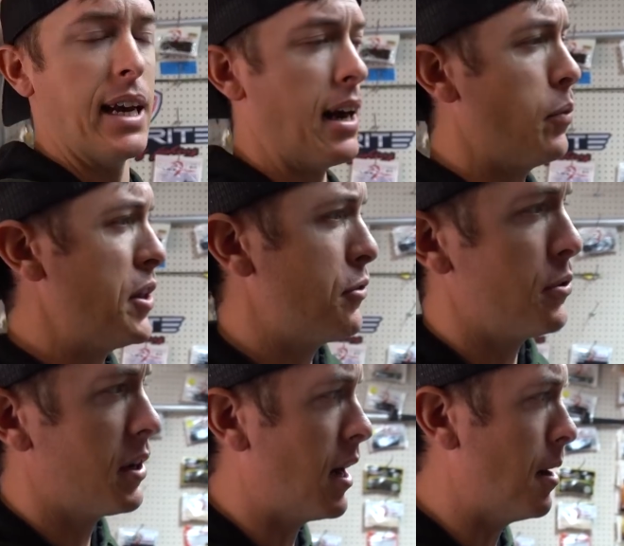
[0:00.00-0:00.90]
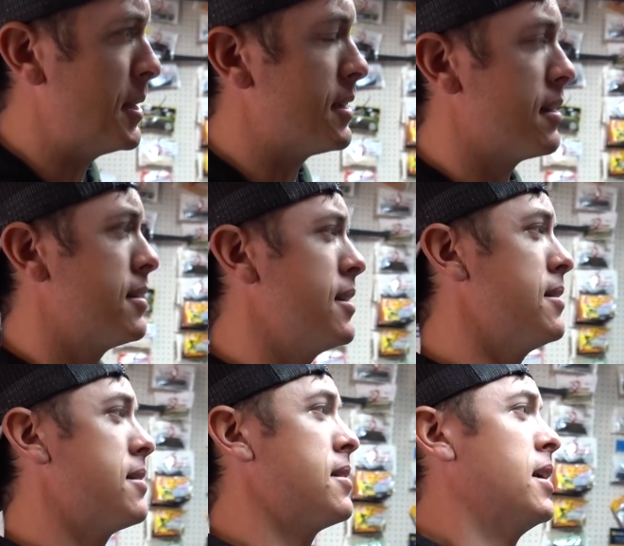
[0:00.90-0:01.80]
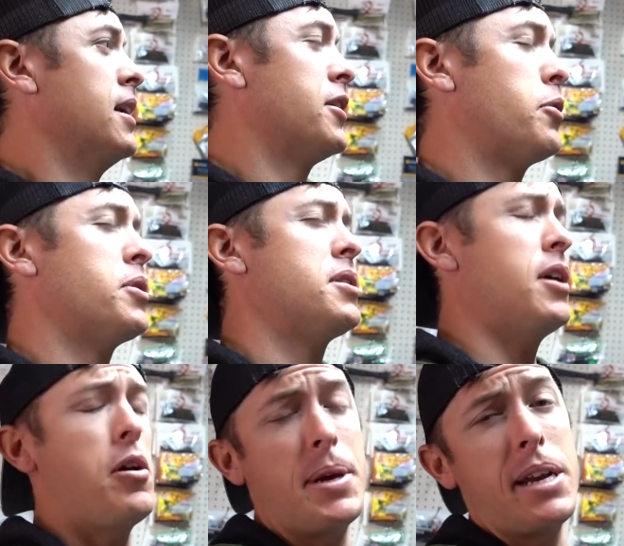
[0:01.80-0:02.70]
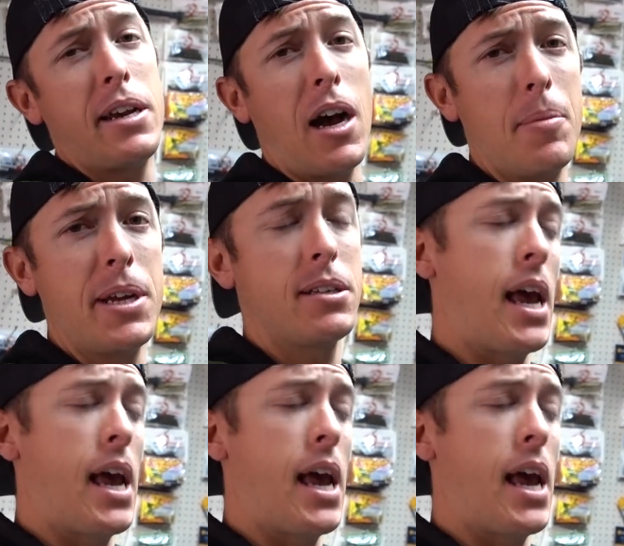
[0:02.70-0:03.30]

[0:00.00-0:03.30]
And I went through the comments, and since there were so many comments,